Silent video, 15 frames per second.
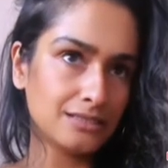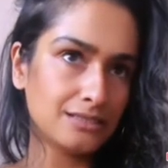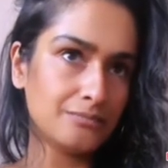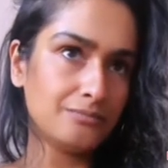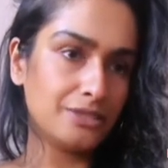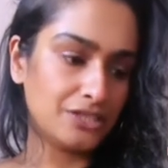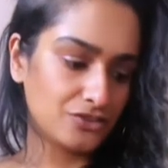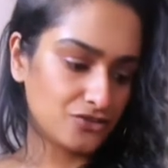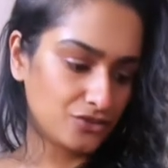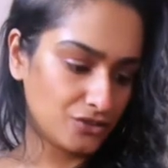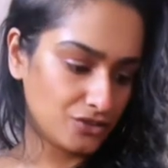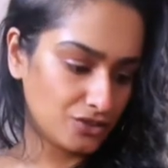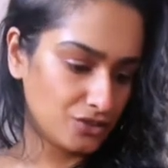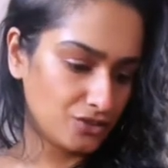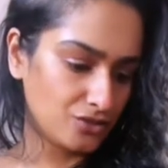Being true
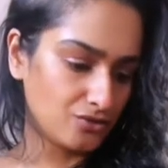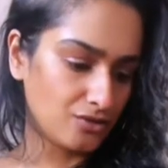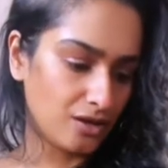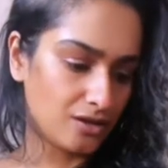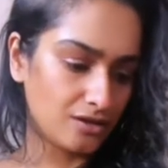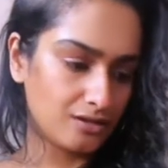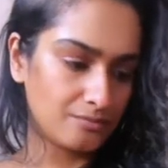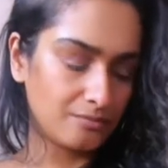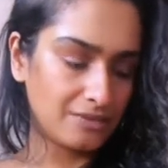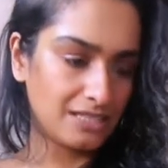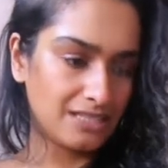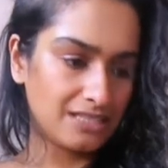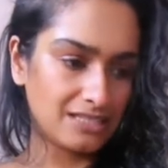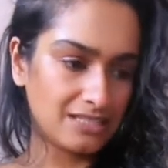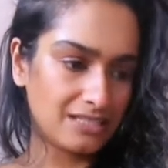to you, not
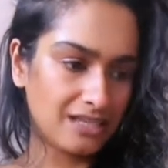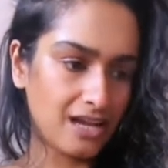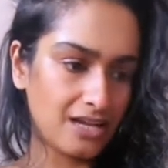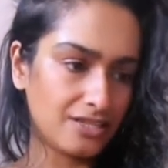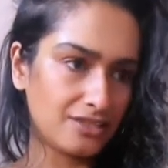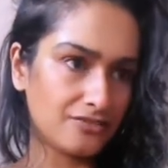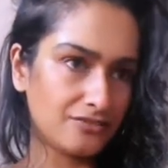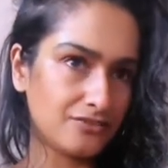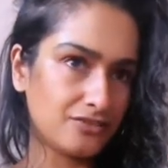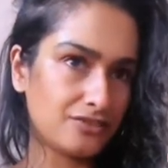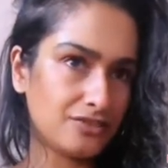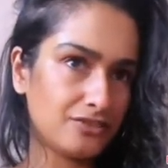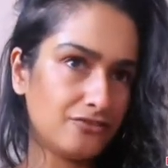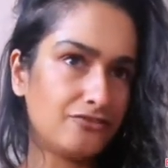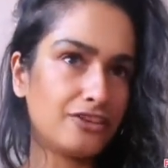being kind of
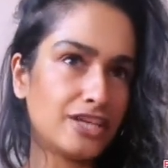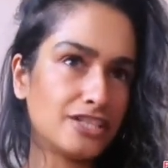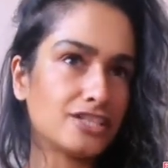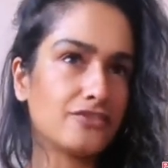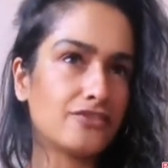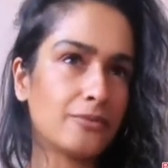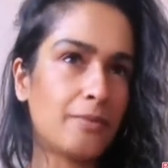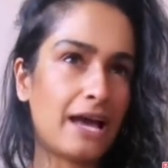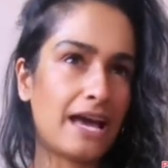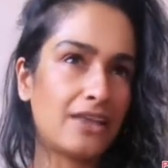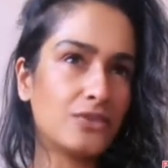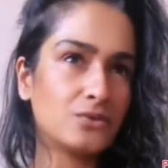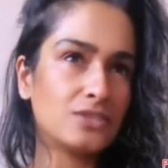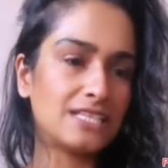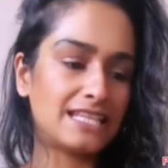veered off your path
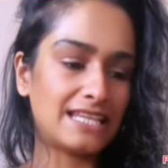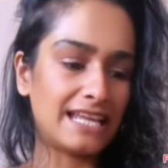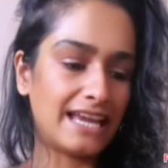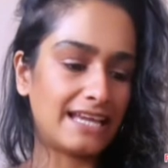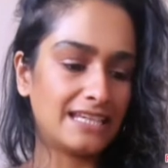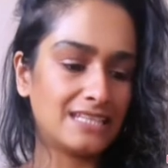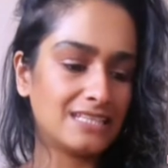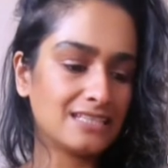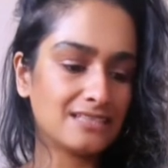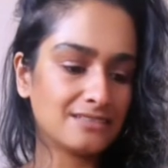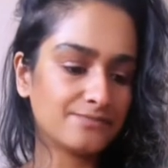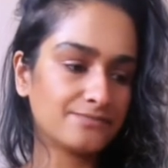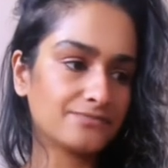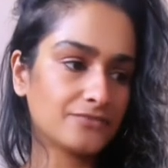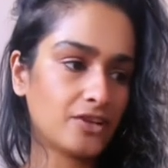or delayed.
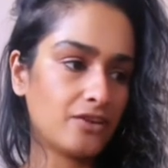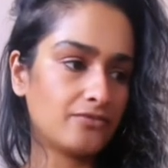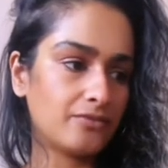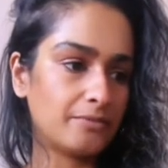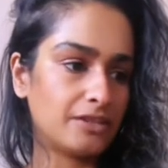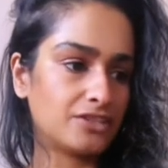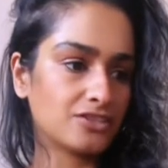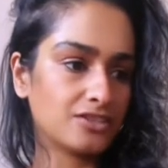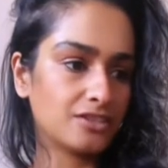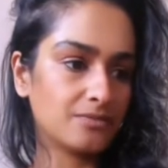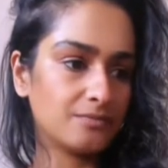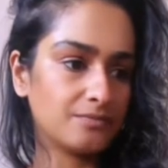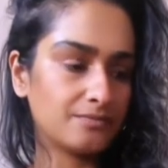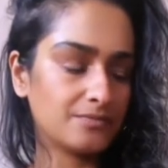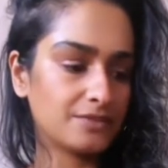Confirmation,
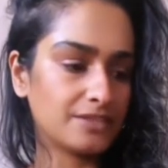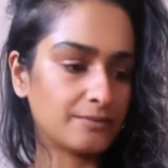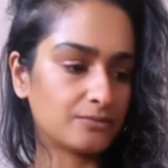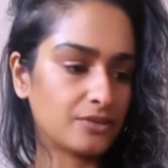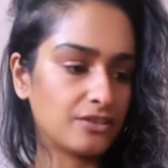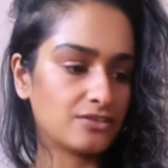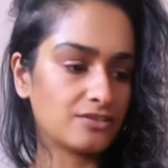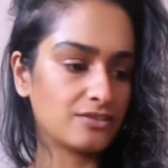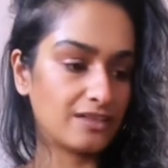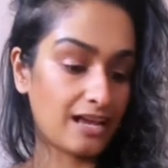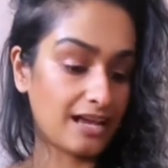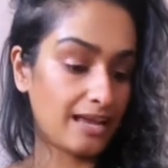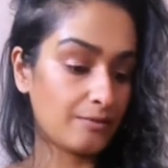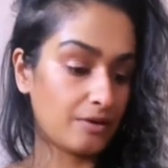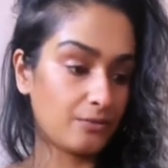separation. That
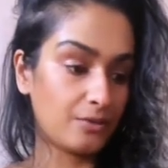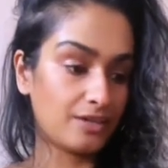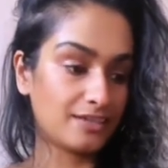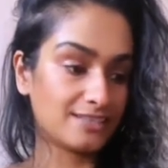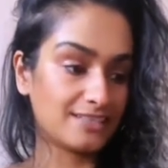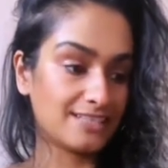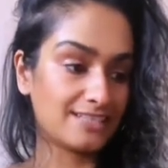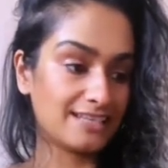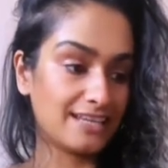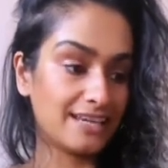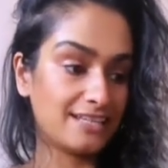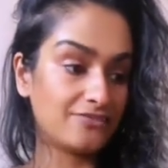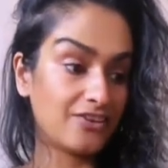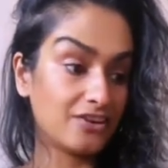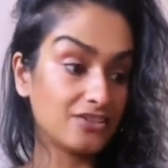came out when I said
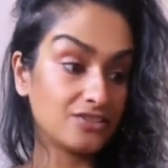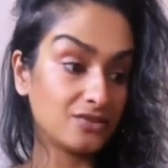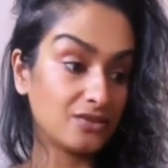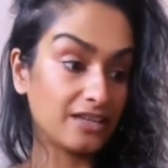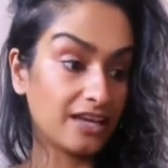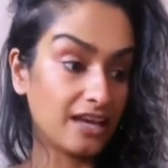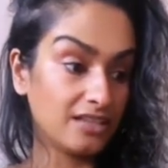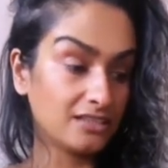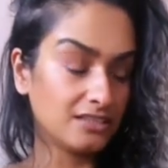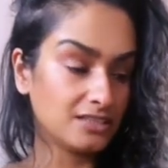delayed. Very soon again.